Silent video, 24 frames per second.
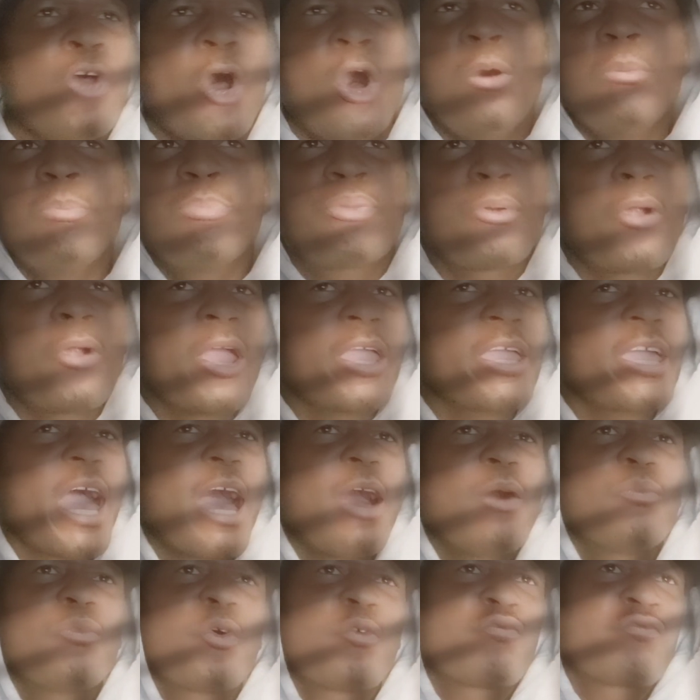Don't bring
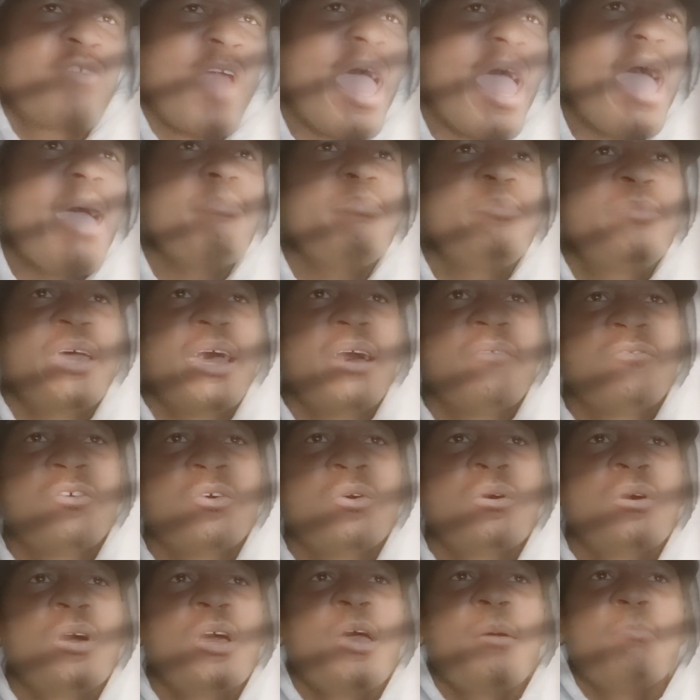out the rap
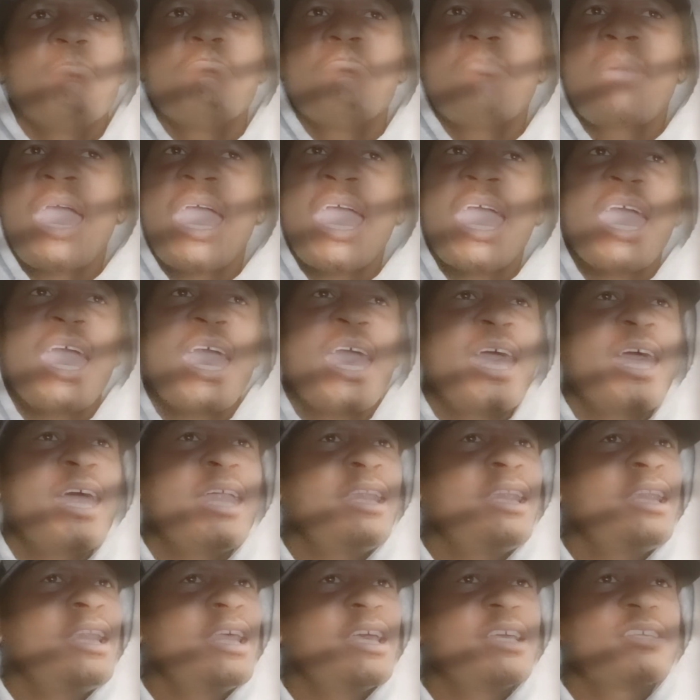devil.
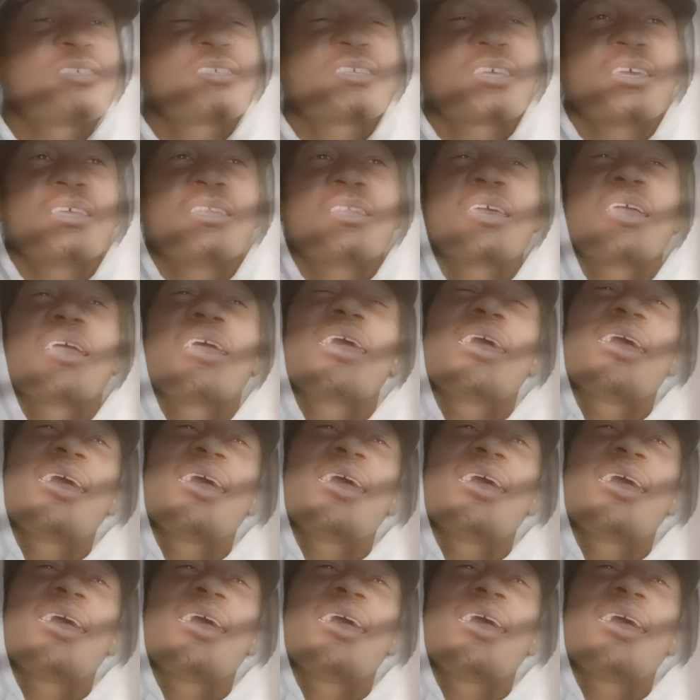Man, listen.